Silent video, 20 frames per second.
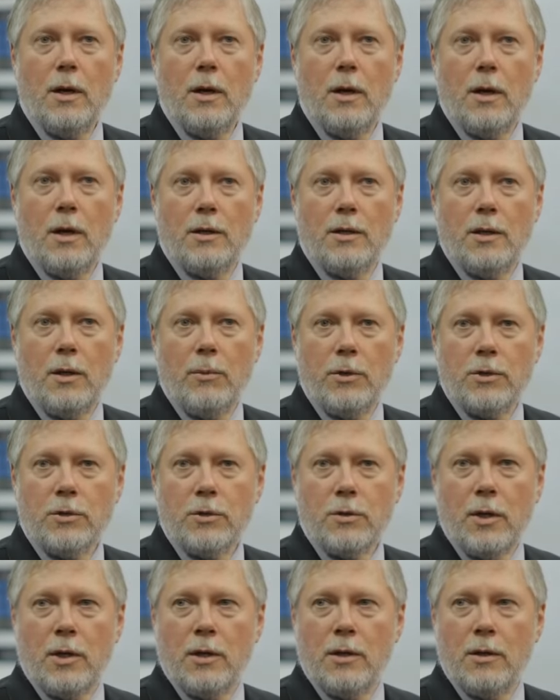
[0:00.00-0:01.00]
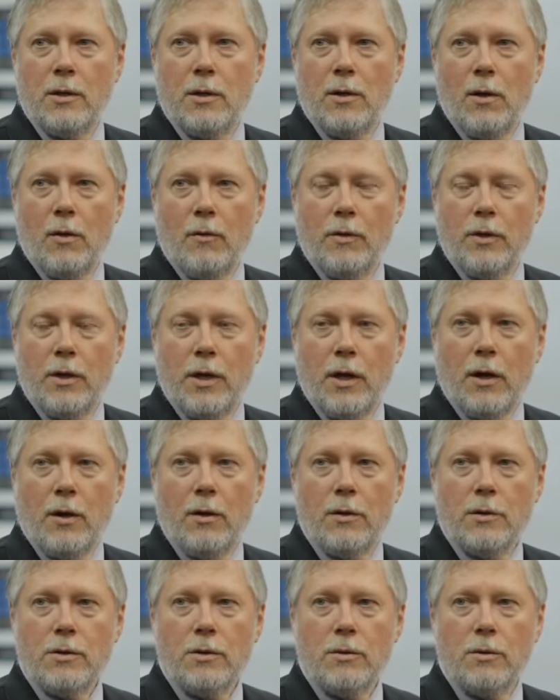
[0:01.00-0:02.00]
Uh, demonstrated it over the
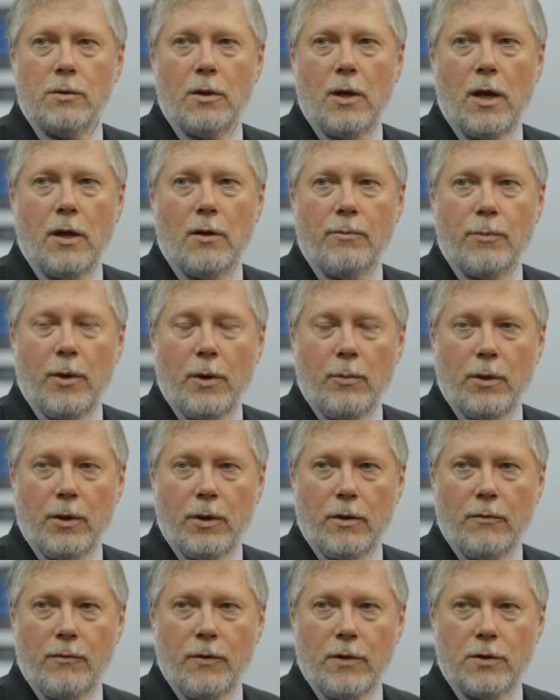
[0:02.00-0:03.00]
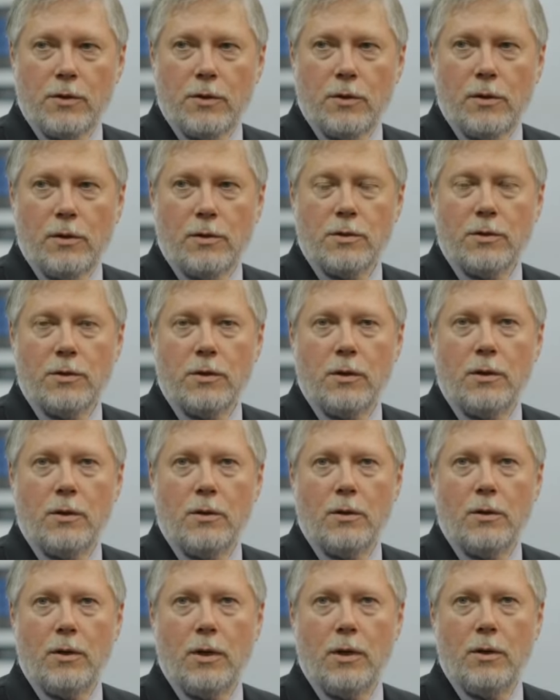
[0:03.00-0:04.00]
air to a lot of public officials,
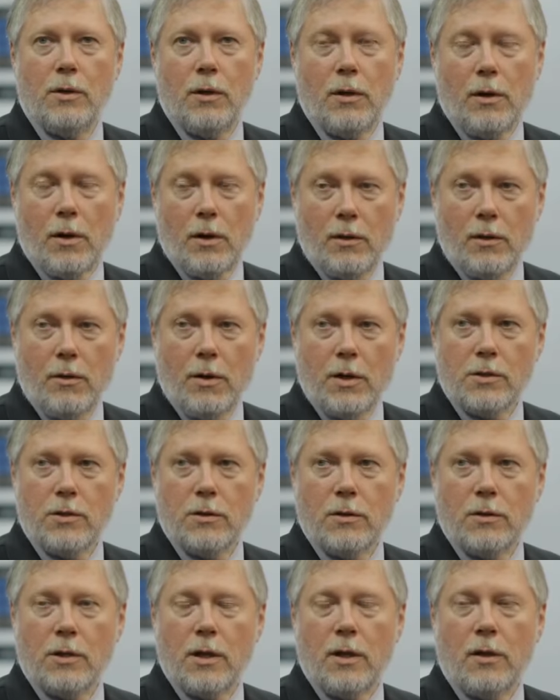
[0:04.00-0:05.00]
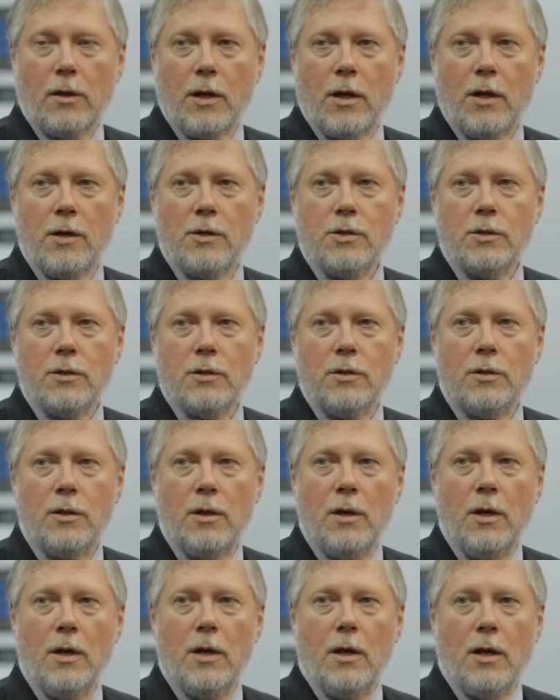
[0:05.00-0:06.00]
including their congressional delegation,
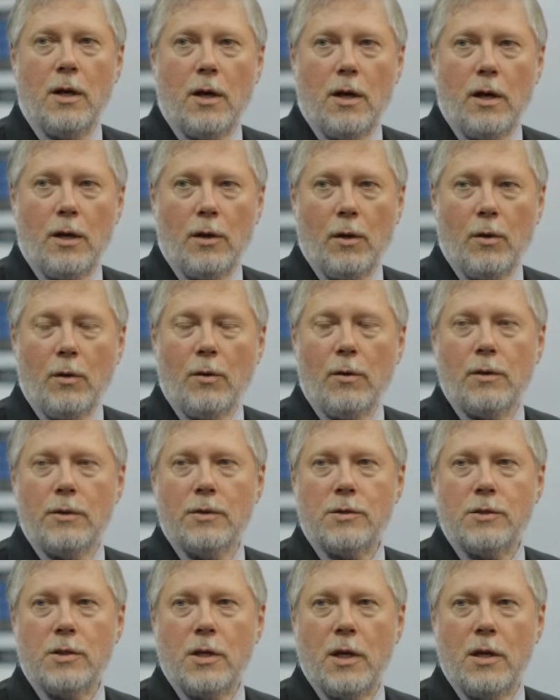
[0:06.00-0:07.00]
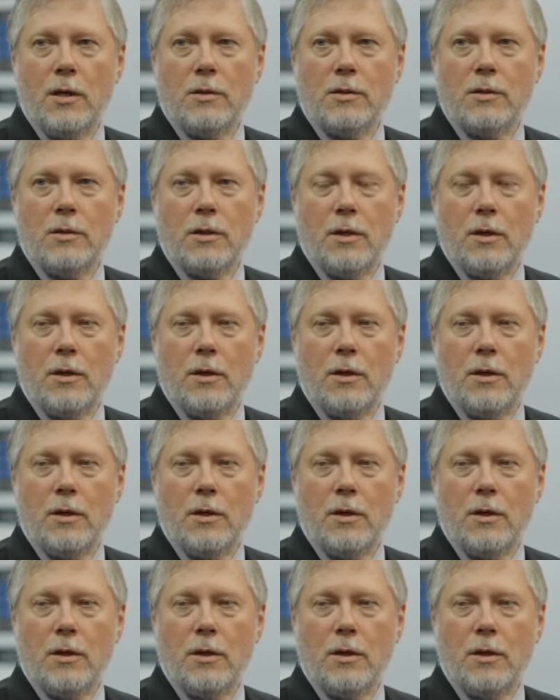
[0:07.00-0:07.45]
uh, local and state uh,